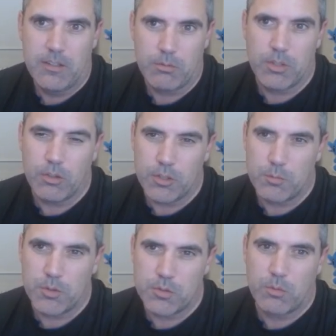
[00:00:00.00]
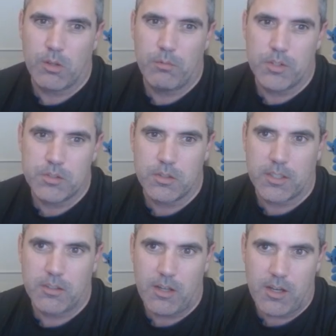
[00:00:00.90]
$3 per square foot. So the
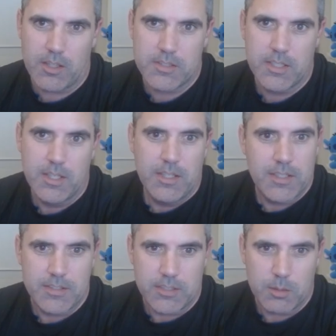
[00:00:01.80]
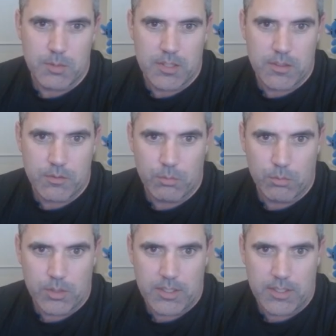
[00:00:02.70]
cost is going to be
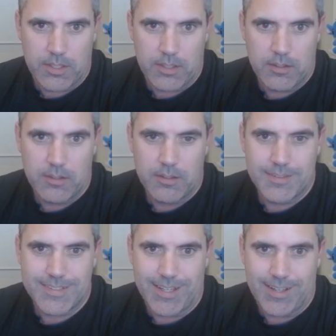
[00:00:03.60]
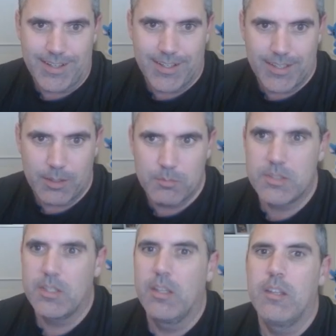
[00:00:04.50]
3
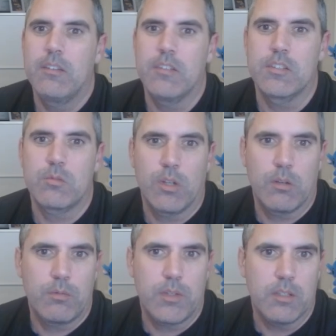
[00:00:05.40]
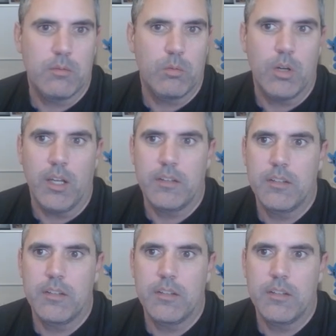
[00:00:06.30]
times the square feet of what?